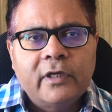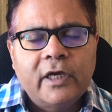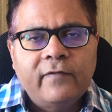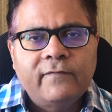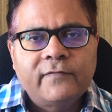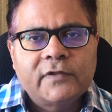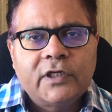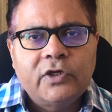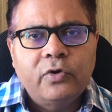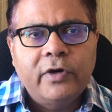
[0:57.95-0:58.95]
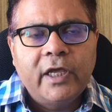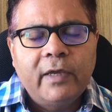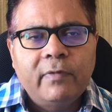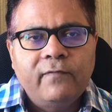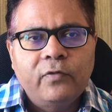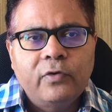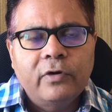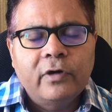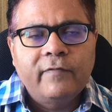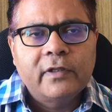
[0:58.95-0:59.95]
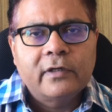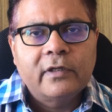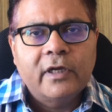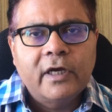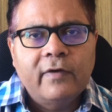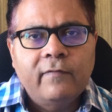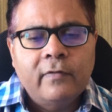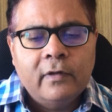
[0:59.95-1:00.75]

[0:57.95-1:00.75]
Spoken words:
they have seen your name before or whether they have